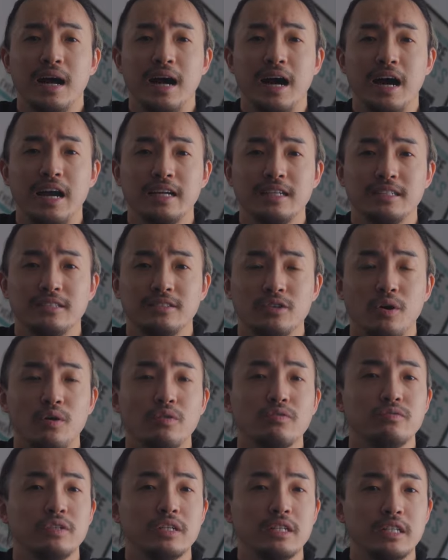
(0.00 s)
I
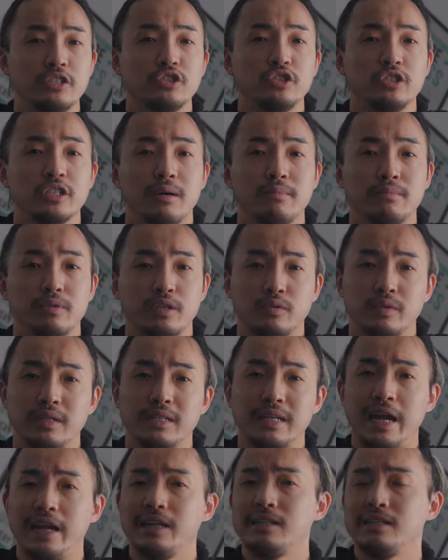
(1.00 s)
don't really jump
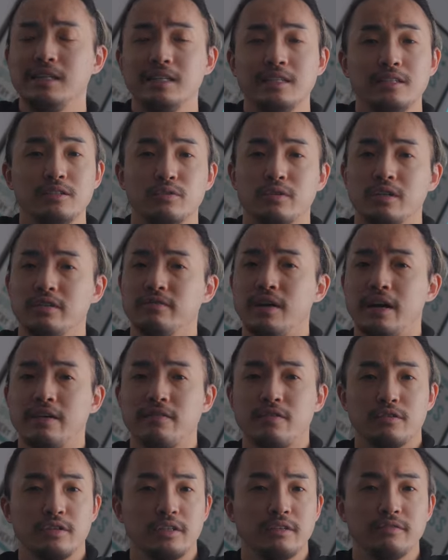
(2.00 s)
between 18,
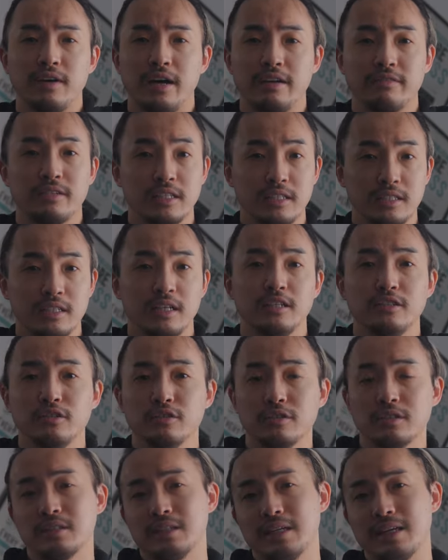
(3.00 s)
25, 35
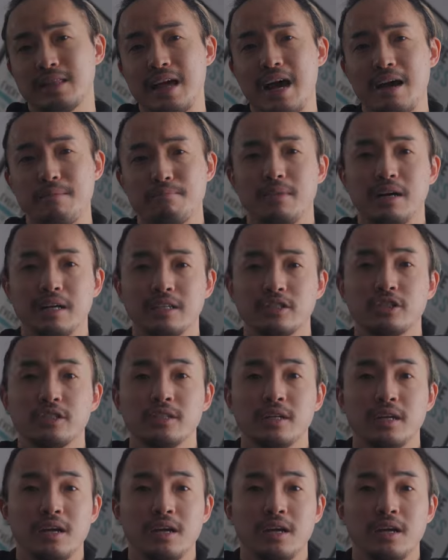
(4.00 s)
continuously that much.